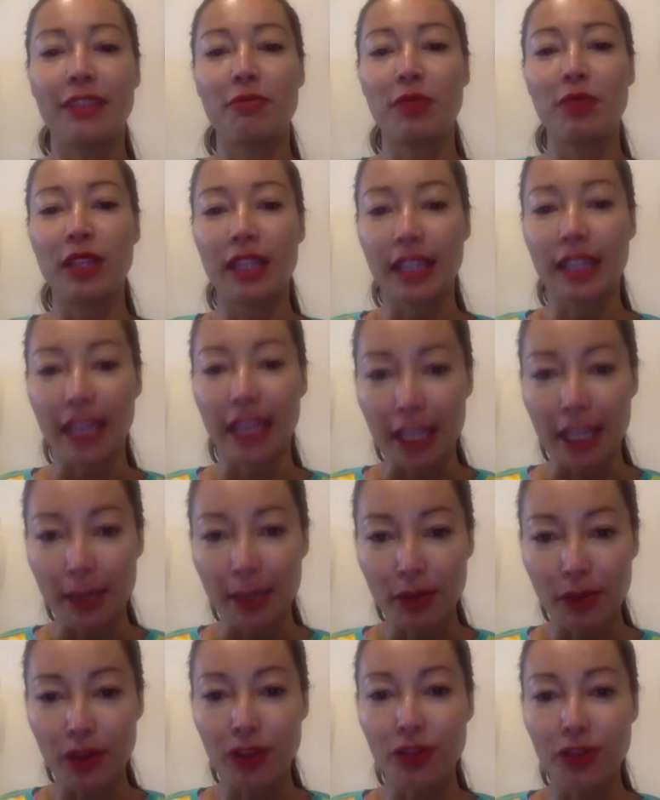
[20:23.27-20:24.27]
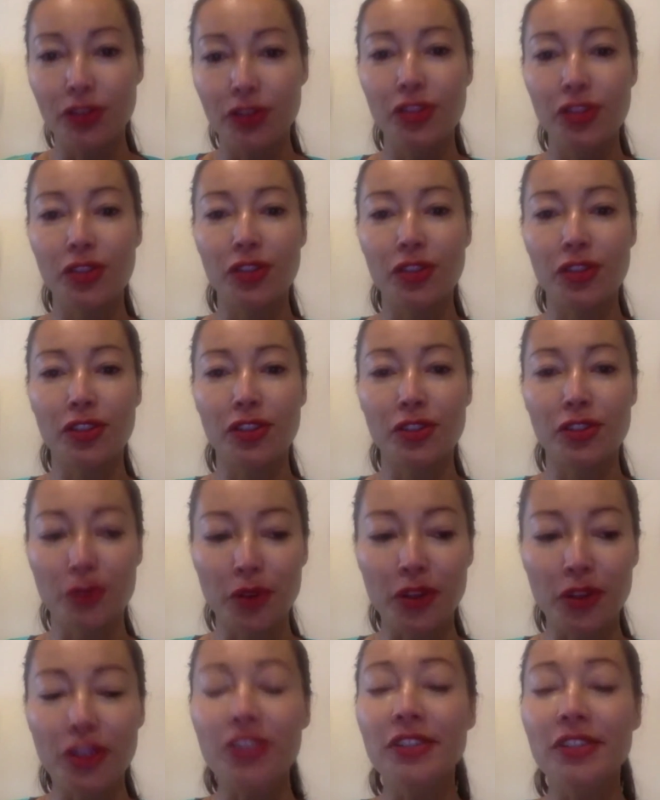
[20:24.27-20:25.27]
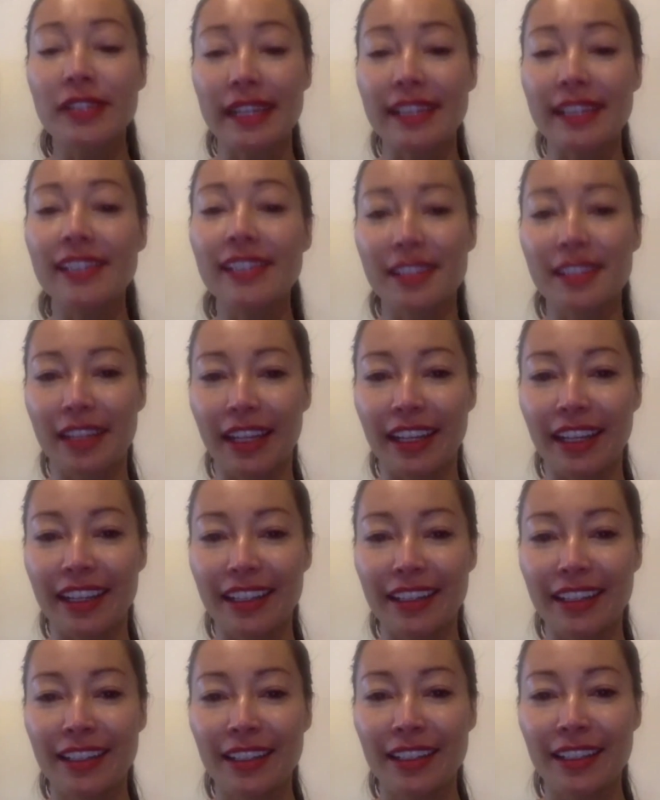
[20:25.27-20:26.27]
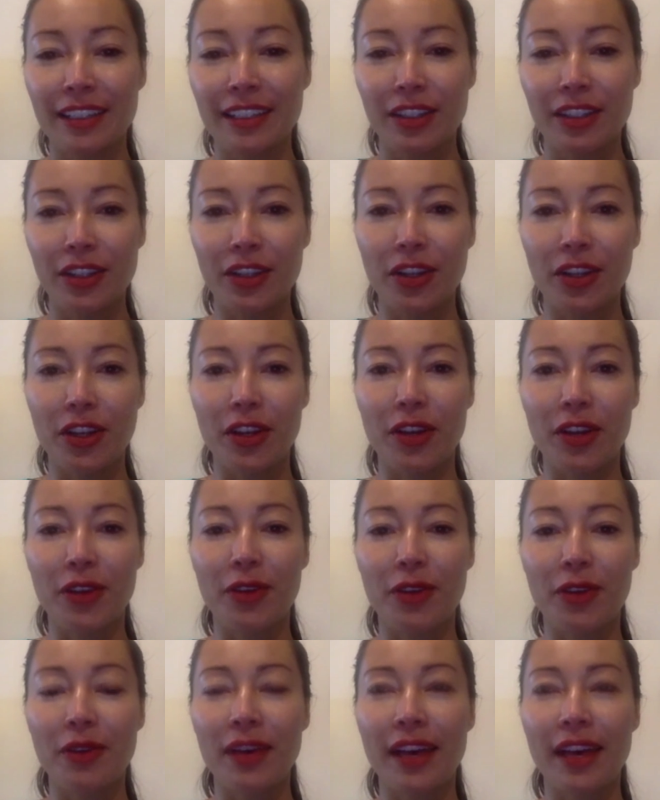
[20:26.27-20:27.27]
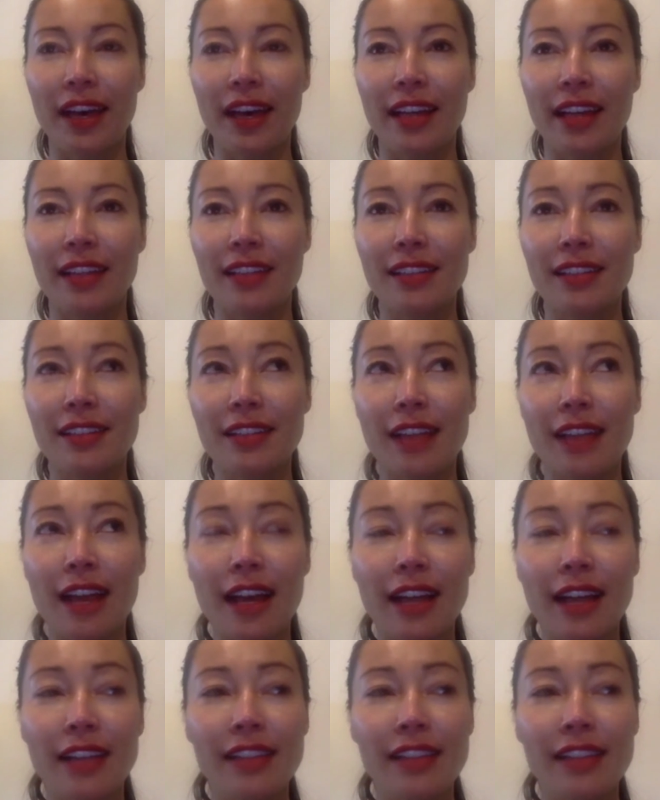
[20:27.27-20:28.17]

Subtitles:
being able to control your destiny, and not